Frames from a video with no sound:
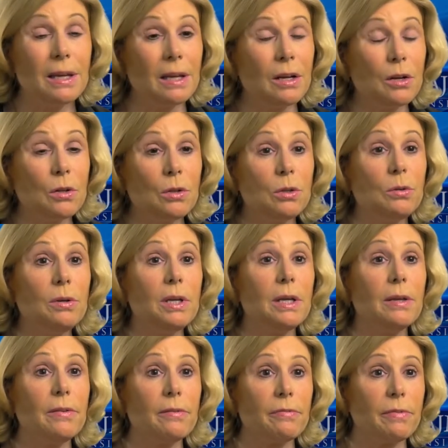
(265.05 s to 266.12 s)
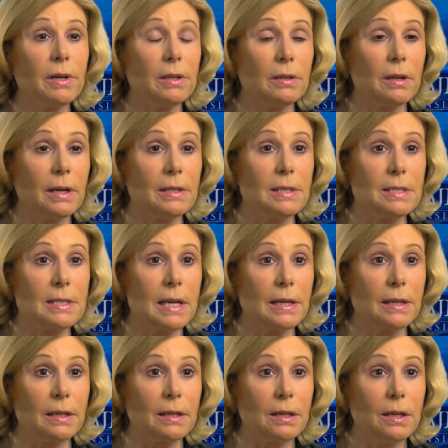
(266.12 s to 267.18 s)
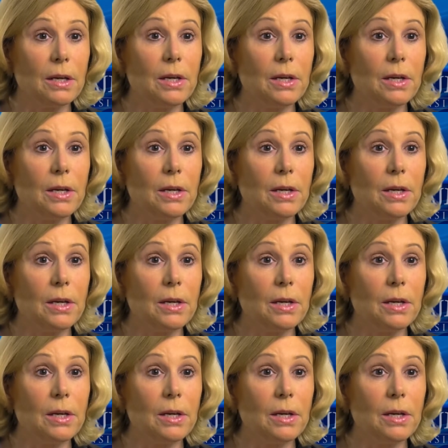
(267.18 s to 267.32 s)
including in the frontline setting.